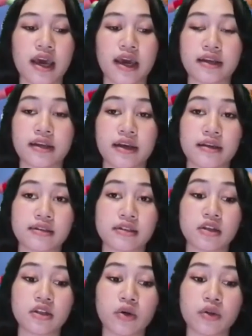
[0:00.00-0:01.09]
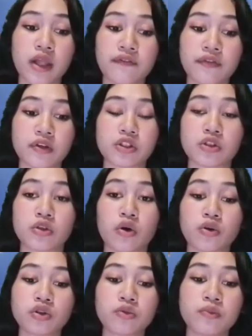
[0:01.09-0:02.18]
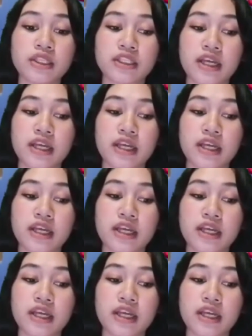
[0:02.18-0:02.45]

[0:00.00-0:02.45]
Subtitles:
and estradiol levels should also be